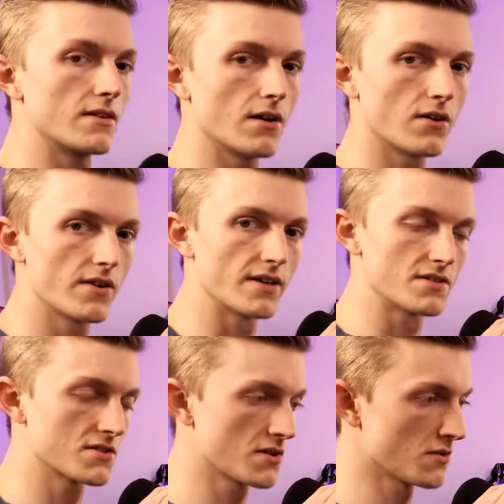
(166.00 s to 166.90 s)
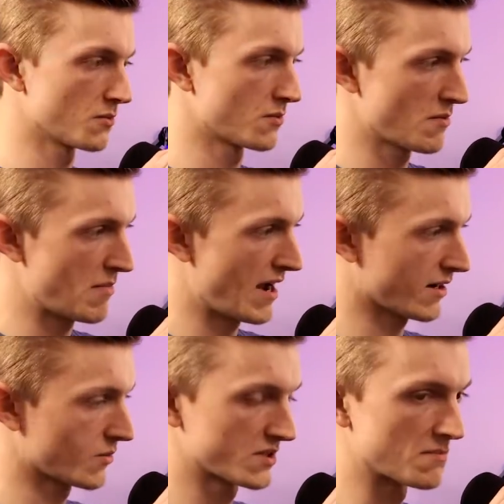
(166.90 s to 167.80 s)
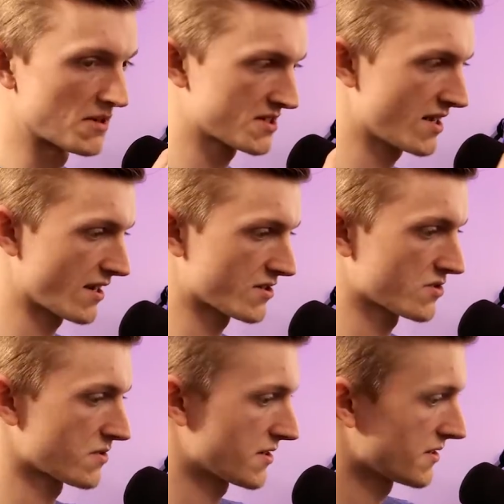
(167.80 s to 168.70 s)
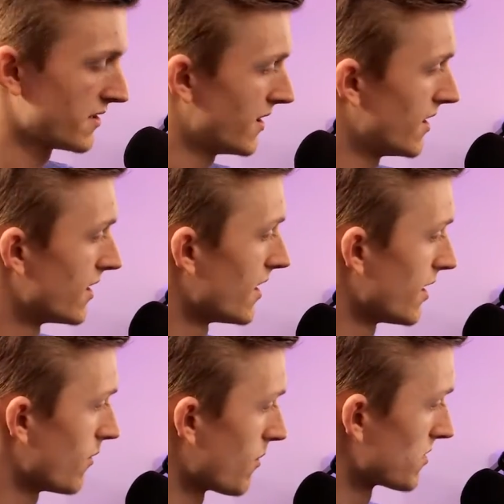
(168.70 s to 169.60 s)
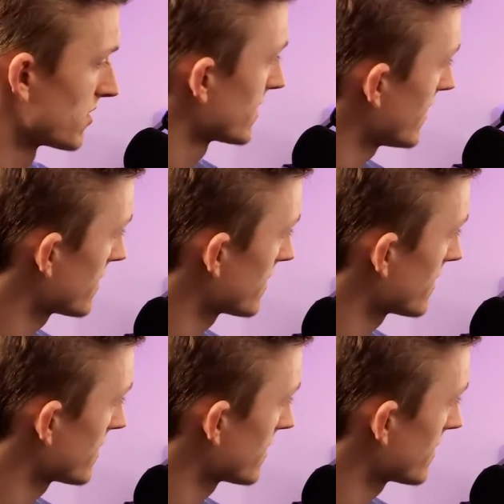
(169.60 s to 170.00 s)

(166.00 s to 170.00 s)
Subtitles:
All right, so we're back with the Mustang Historian. What we're looking at